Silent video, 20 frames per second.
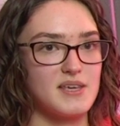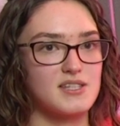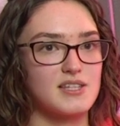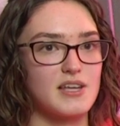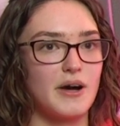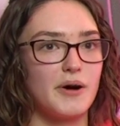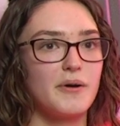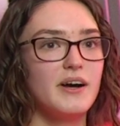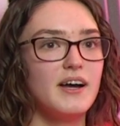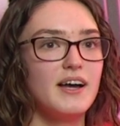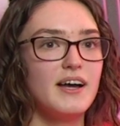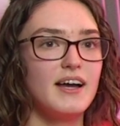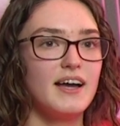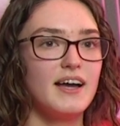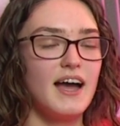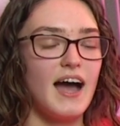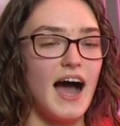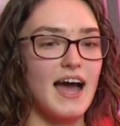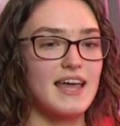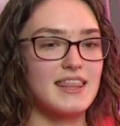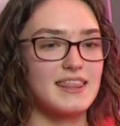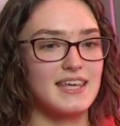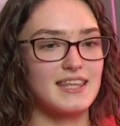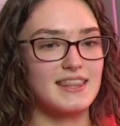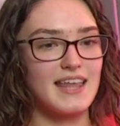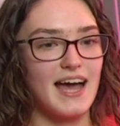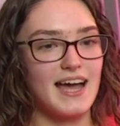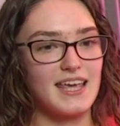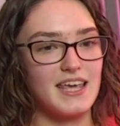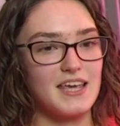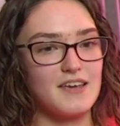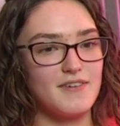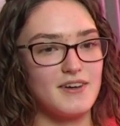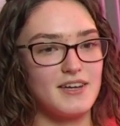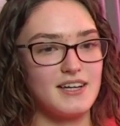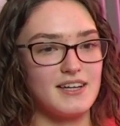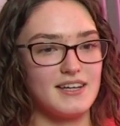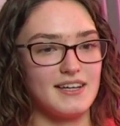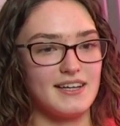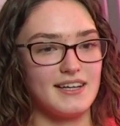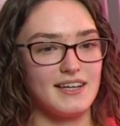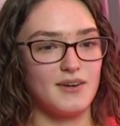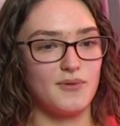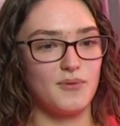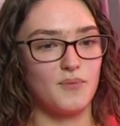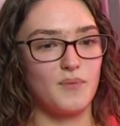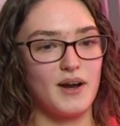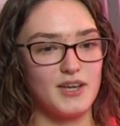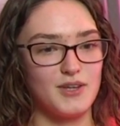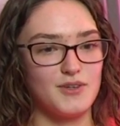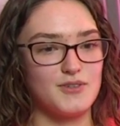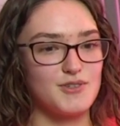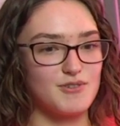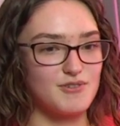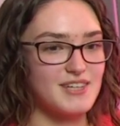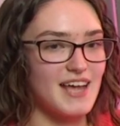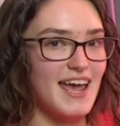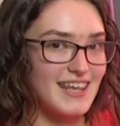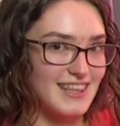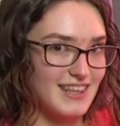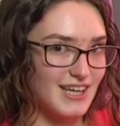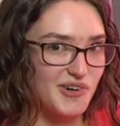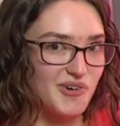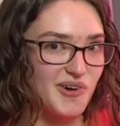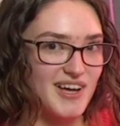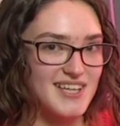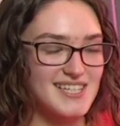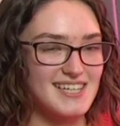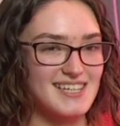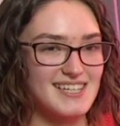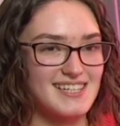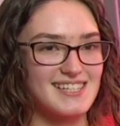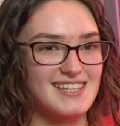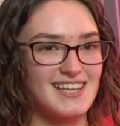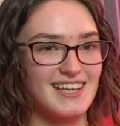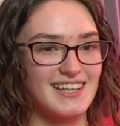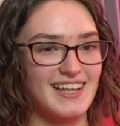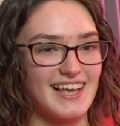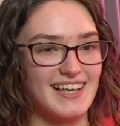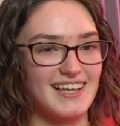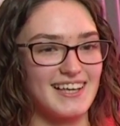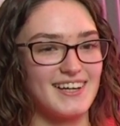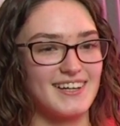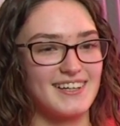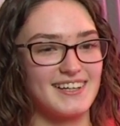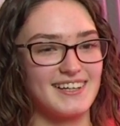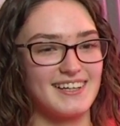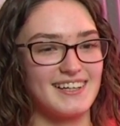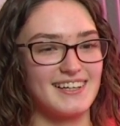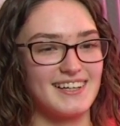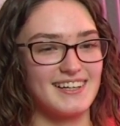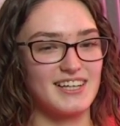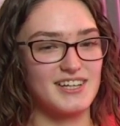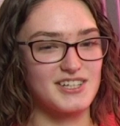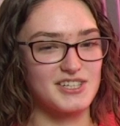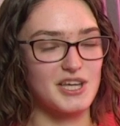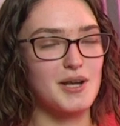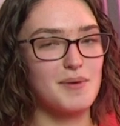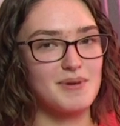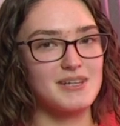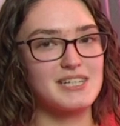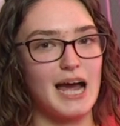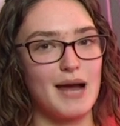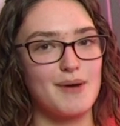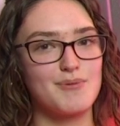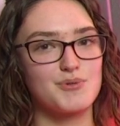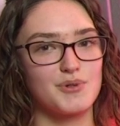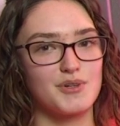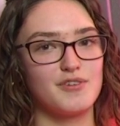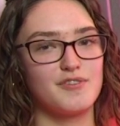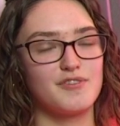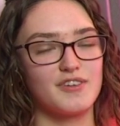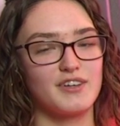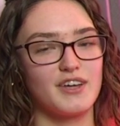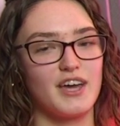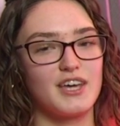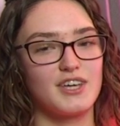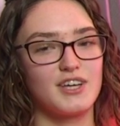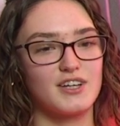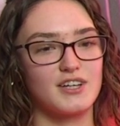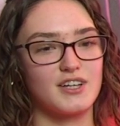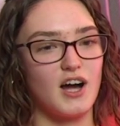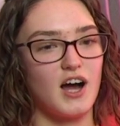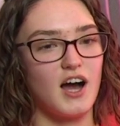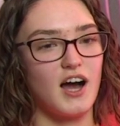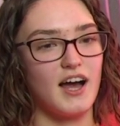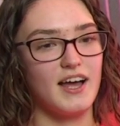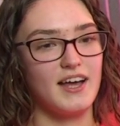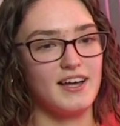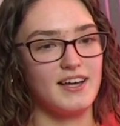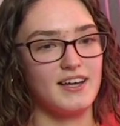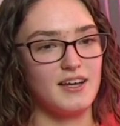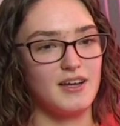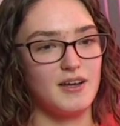So I think that even when you do take the quizzes, like, there's going to be times where you feel like you're not